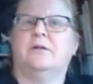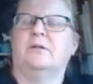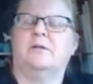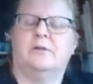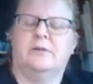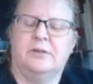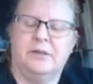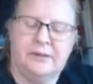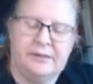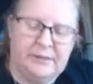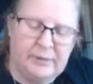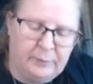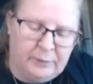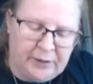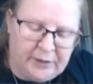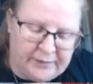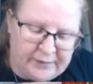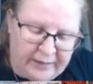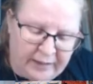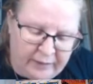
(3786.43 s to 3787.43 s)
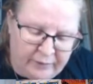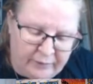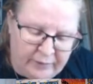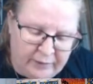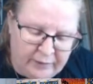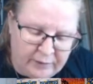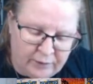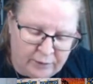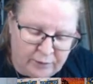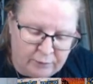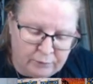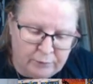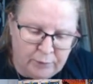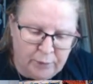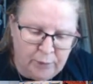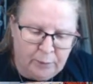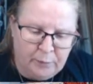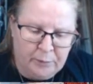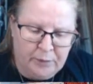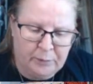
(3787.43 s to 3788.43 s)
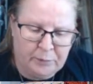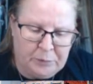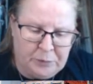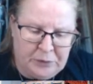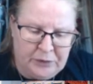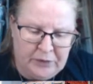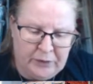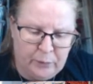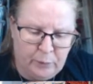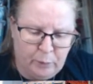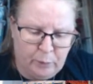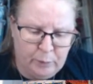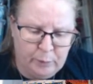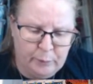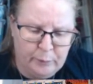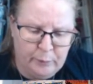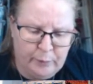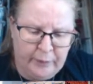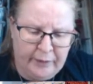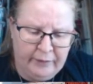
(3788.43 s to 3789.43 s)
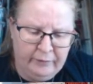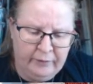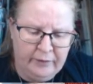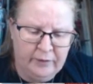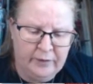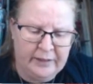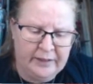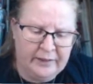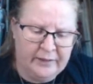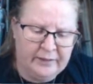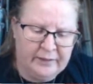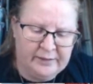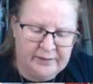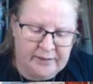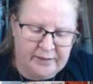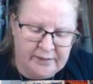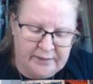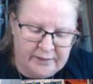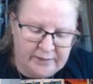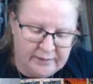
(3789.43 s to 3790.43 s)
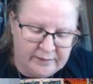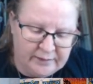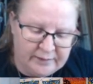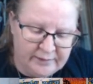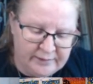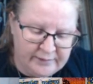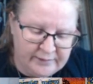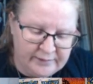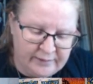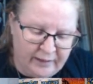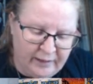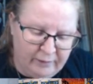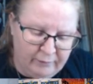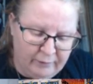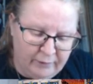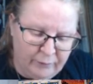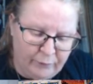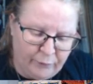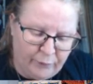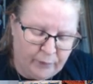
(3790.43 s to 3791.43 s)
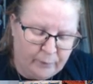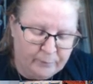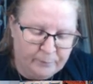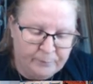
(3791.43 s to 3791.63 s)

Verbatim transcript: there's something scary in her room. And I think, where are you getting this idea that it's scary from?